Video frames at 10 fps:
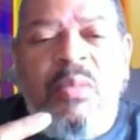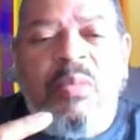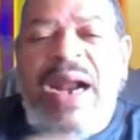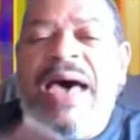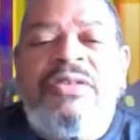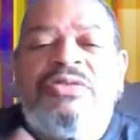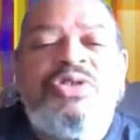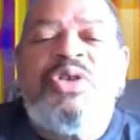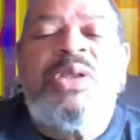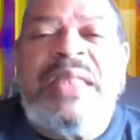But I don't
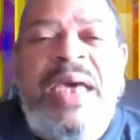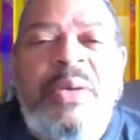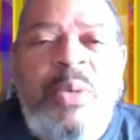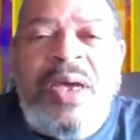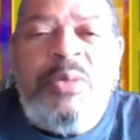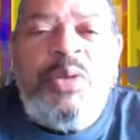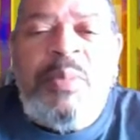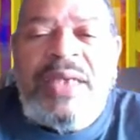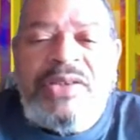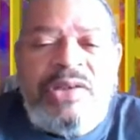do it that way with
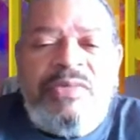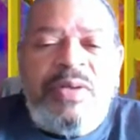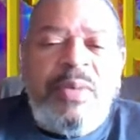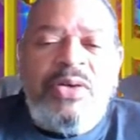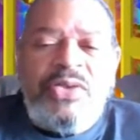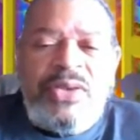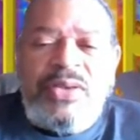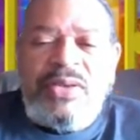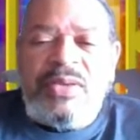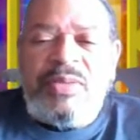my servant Moses.